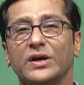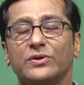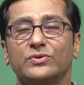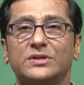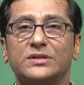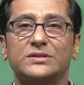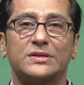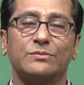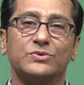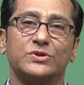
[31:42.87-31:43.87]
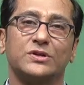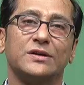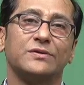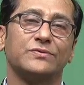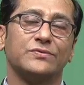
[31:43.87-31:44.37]
If we are using some
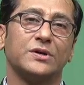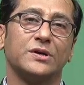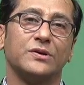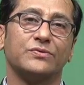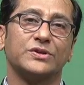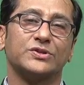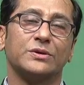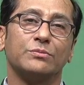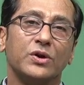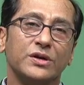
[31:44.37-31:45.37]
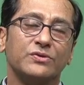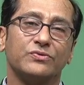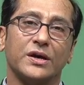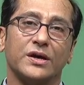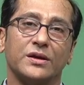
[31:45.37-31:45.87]
sort of uh, friction
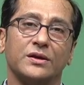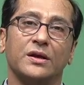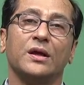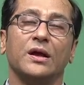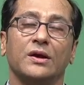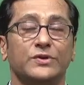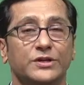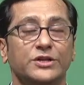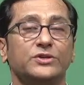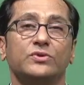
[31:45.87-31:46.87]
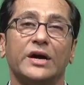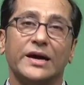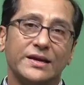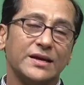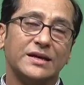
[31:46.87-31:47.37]
modifier, we need to
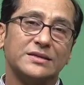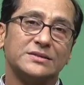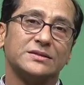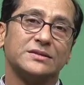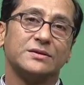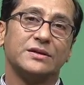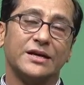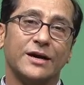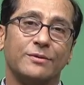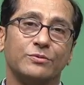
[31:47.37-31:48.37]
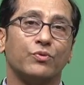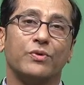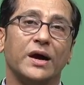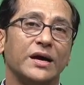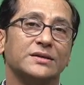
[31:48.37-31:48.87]
analyze this in depth
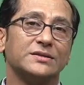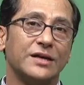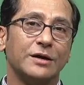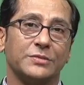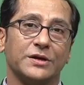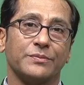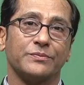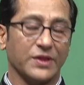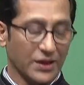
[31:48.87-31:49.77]
why it is happening.